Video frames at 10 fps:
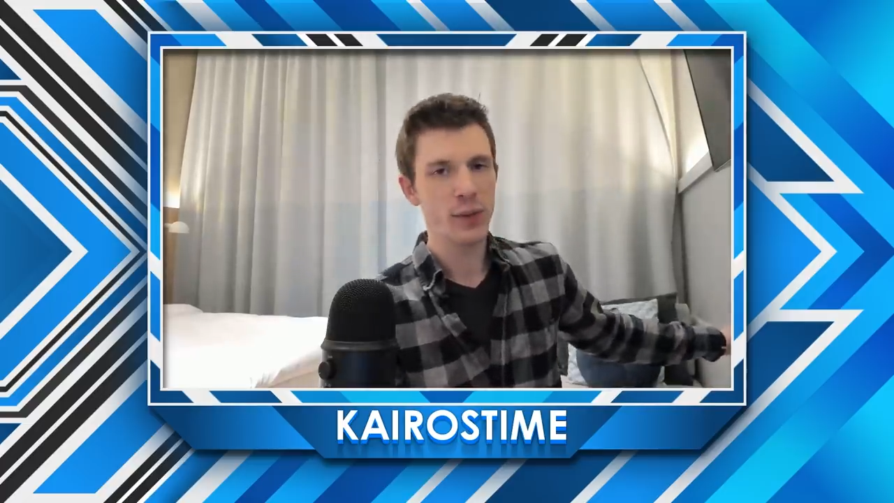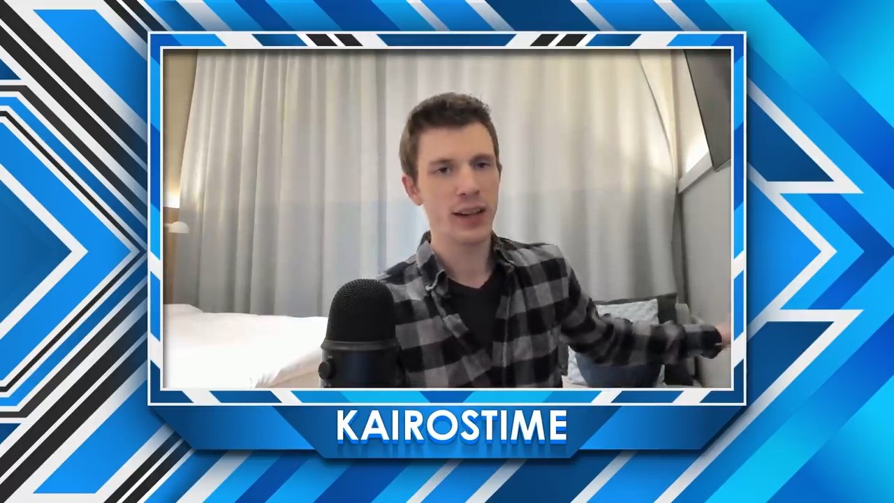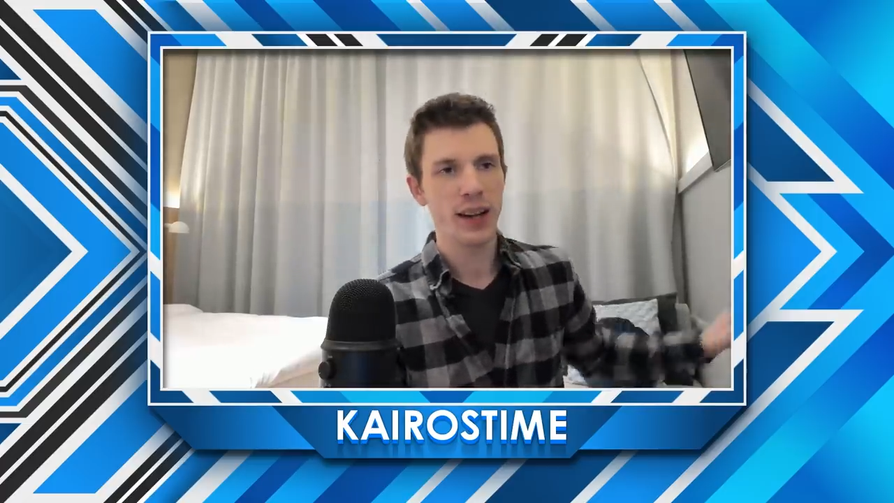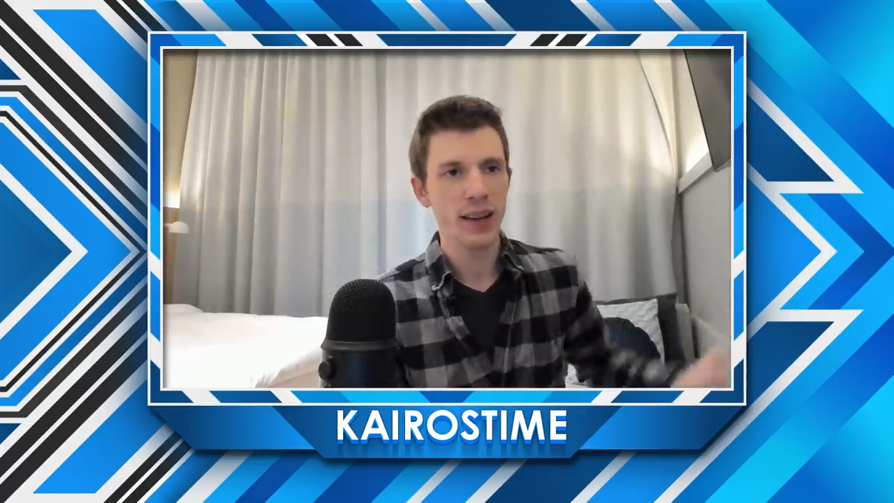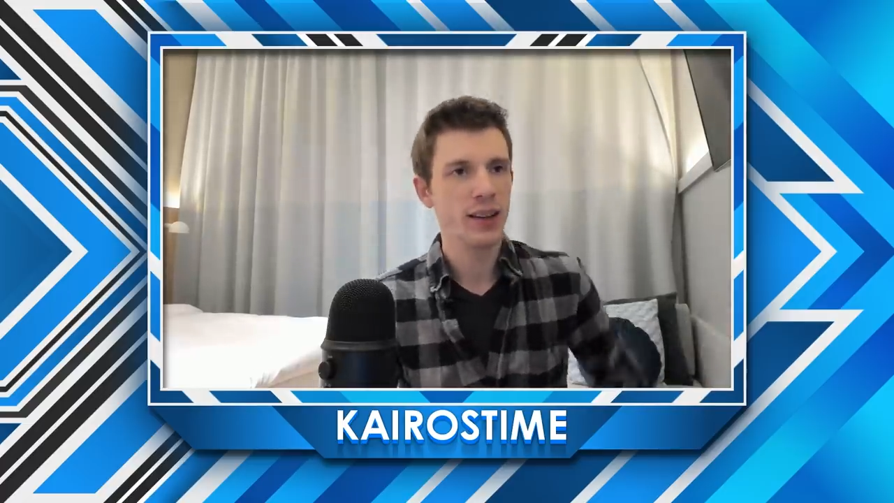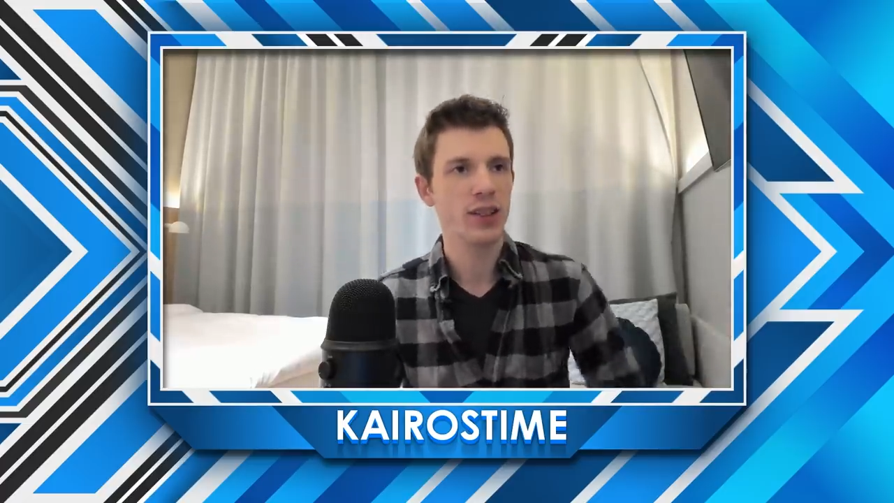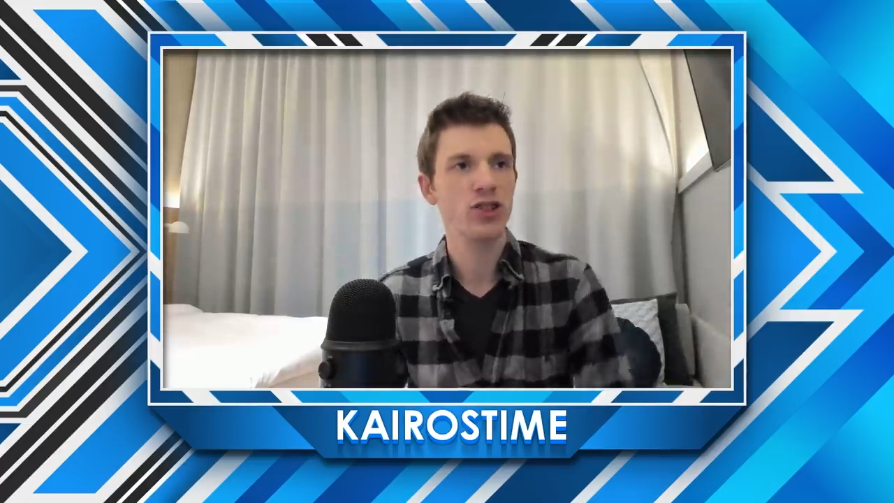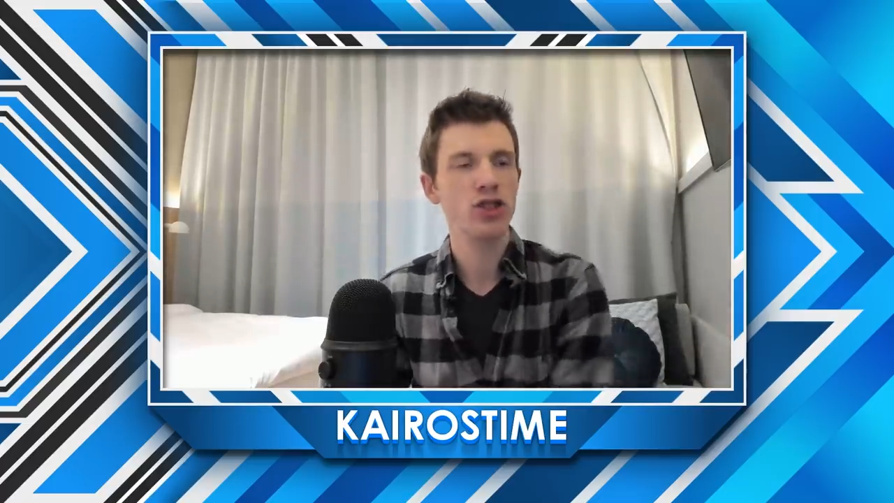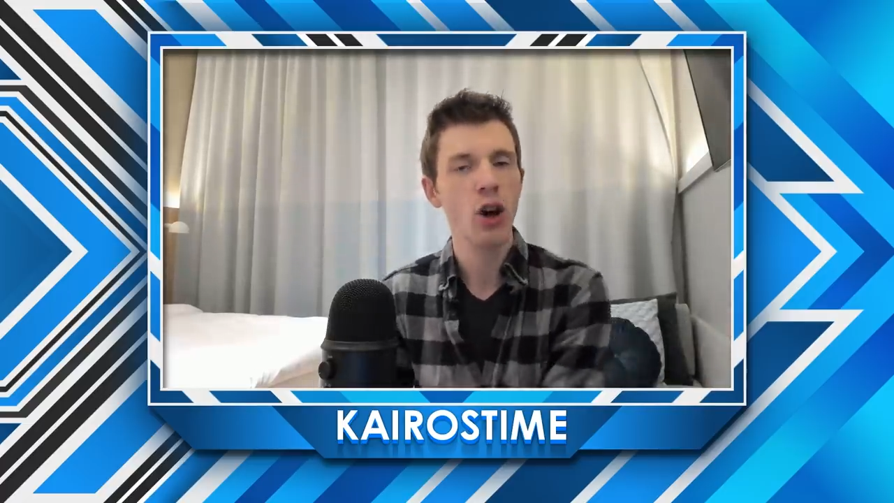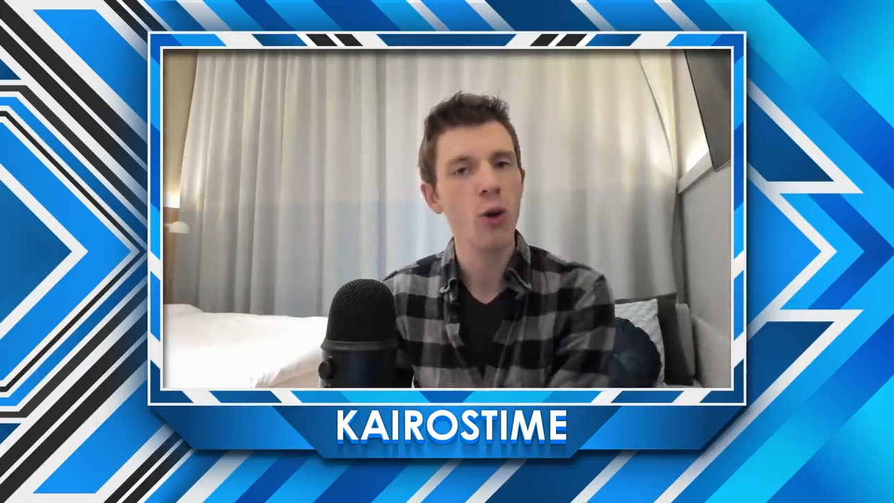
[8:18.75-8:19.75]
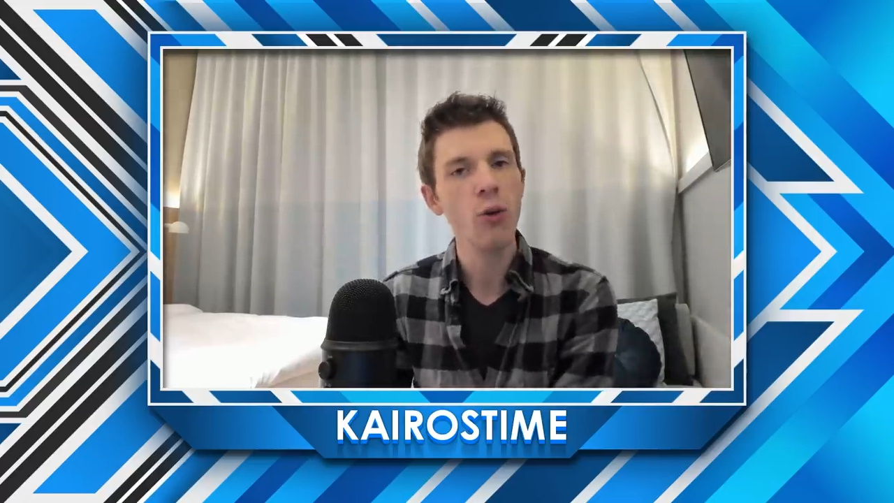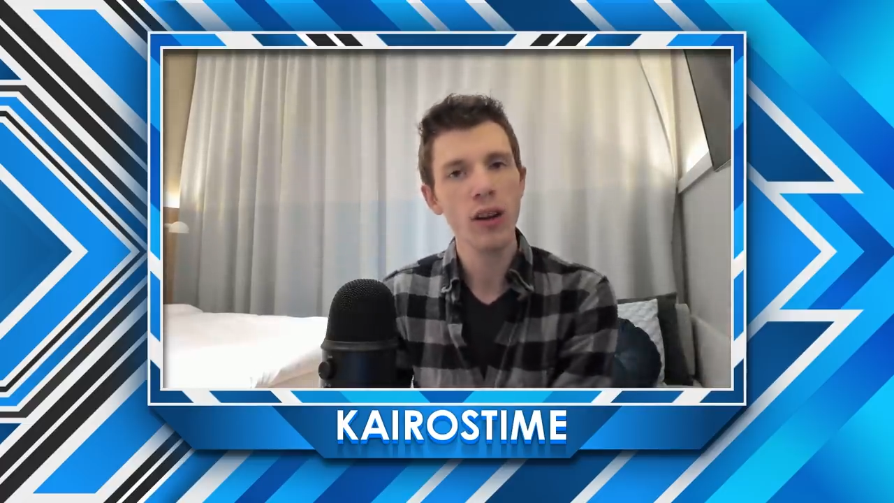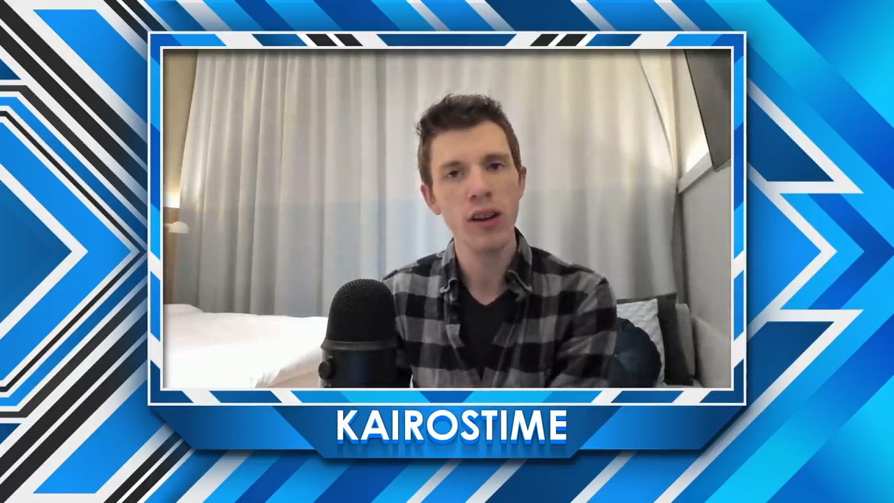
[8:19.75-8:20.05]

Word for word: but they they're so